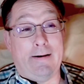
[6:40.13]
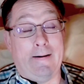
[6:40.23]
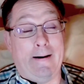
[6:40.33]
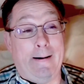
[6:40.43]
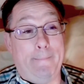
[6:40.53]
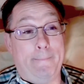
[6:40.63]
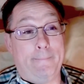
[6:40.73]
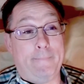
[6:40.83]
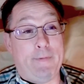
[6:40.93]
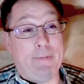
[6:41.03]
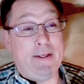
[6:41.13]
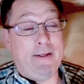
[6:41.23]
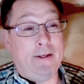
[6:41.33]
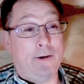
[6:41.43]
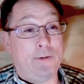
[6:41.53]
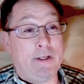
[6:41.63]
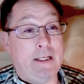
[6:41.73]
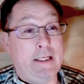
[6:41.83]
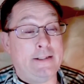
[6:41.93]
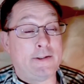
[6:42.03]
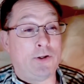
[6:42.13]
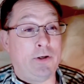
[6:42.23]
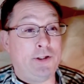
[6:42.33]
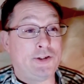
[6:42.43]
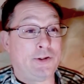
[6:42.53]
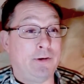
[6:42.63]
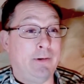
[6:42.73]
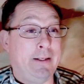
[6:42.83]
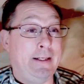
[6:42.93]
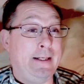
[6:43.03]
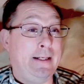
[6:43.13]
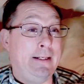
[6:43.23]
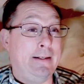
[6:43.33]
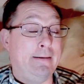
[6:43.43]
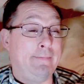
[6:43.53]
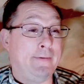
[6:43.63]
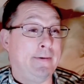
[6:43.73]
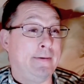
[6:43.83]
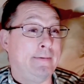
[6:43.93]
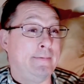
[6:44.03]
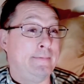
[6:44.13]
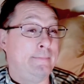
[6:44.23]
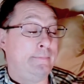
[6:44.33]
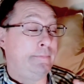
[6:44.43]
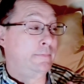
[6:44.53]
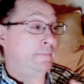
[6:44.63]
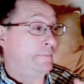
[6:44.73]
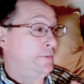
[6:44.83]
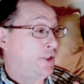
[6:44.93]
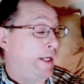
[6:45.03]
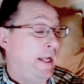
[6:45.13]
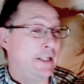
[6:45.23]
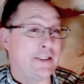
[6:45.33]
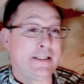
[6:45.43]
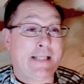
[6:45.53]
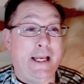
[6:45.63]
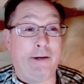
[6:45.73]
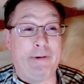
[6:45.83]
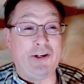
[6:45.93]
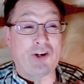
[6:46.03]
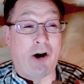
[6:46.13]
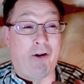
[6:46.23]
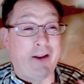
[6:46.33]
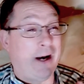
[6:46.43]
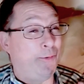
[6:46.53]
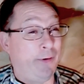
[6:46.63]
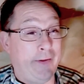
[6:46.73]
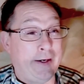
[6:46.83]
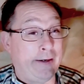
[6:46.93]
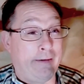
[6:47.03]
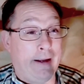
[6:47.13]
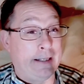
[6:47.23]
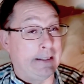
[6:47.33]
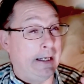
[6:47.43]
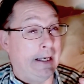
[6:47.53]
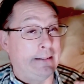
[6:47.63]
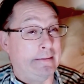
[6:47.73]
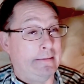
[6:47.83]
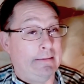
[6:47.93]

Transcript: Um, the BEOD, the Dirty Shirley, the JHS Angry Charlie. I really didn't like that.